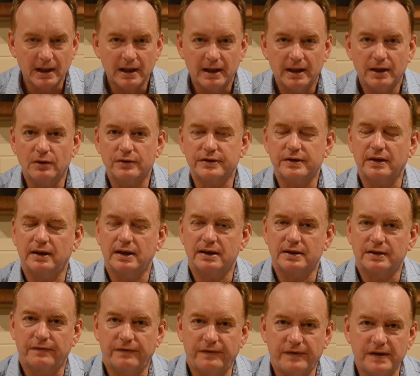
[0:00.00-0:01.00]
He also
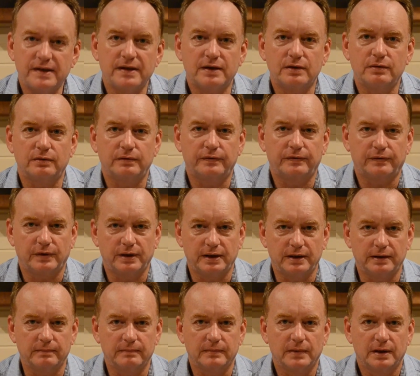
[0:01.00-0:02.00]
gets a physical
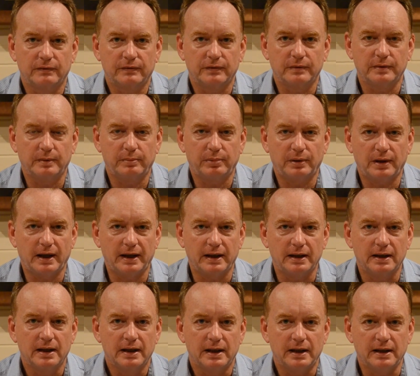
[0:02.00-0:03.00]
freedom from the play.
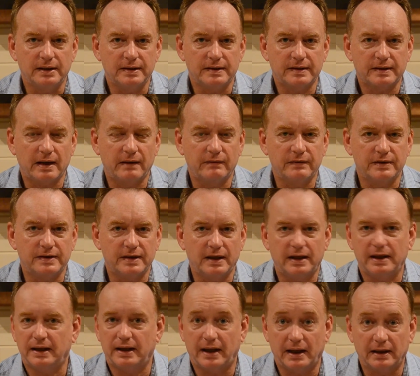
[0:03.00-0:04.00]
He discovers that
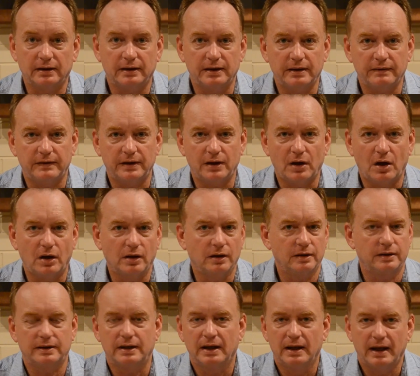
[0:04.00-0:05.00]
he can leave the
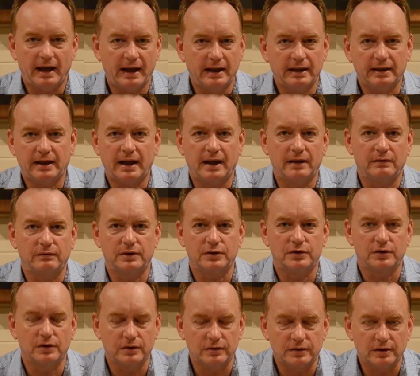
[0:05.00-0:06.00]
island and can
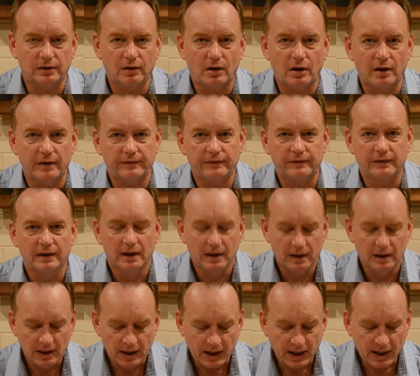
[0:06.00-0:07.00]
return to life.
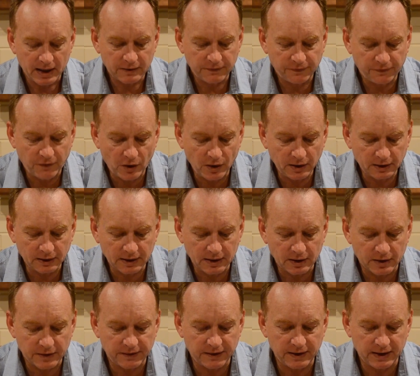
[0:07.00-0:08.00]
And finally,
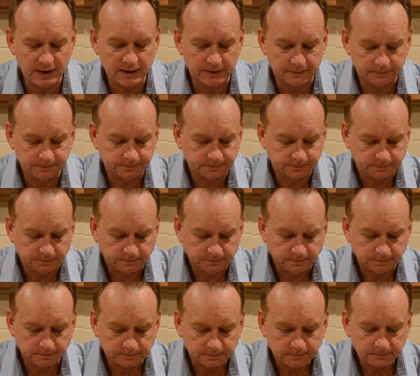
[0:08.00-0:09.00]
I think
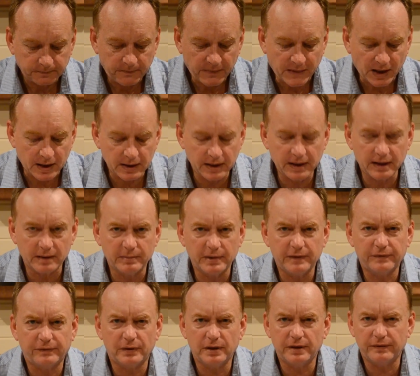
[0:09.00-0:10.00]
he can be
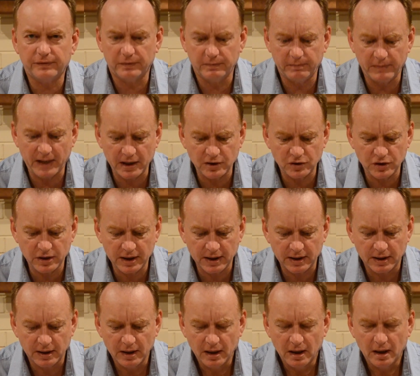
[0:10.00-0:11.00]
free from magic,
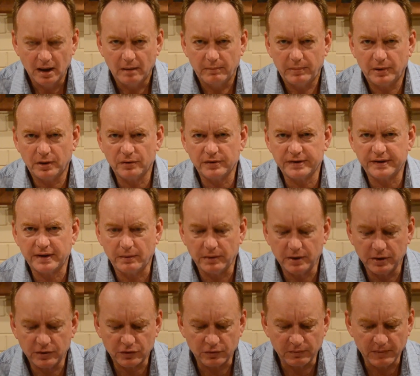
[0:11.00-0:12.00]
but also in
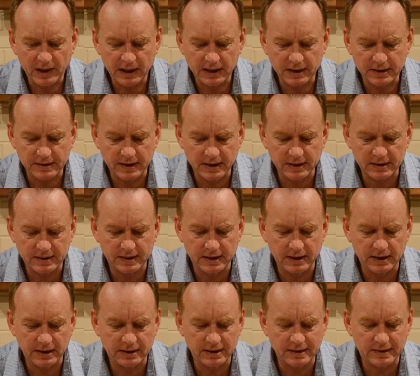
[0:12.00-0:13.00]
a dramatic sense,
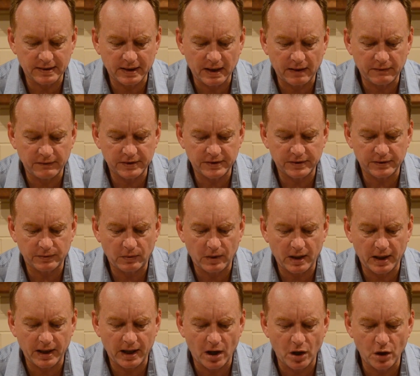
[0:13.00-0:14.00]
he discovers the
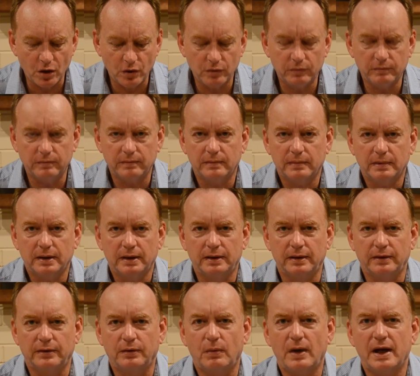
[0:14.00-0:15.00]
way home
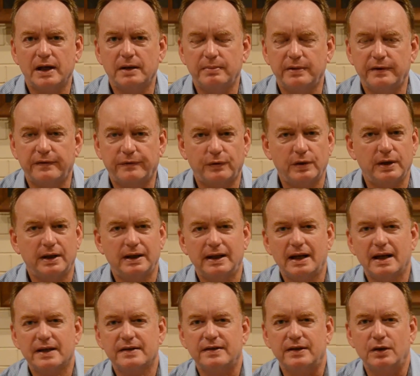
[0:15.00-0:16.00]
and the way to be free, and he
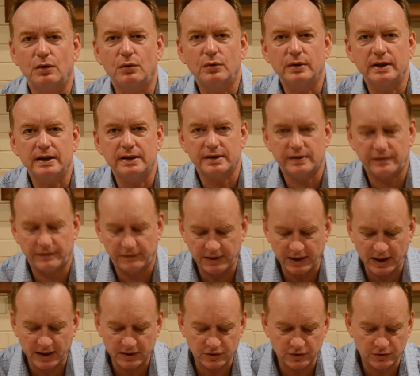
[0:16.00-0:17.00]
asks the audience for
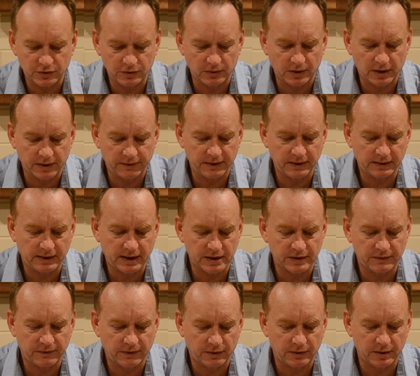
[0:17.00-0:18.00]
that too, and I think
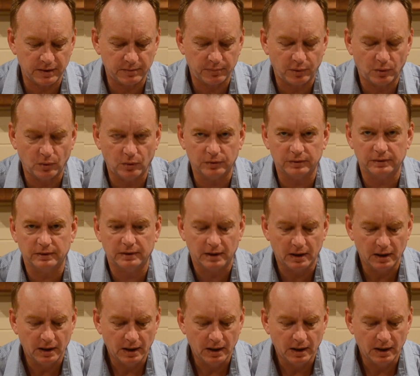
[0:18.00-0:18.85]
that's very important.